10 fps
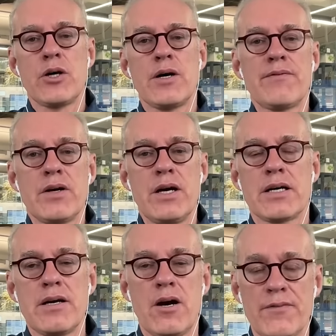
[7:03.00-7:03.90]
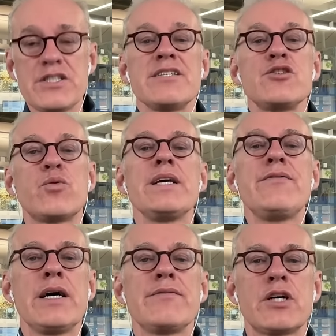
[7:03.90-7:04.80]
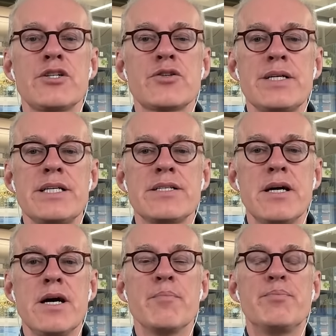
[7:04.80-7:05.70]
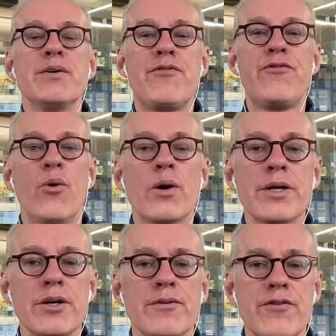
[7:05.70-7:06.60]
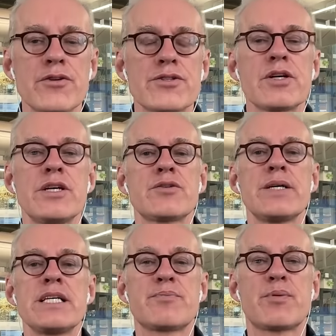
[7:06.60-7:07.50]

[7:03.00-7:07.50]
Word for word: off, uh, offices in 25 countries before your first country is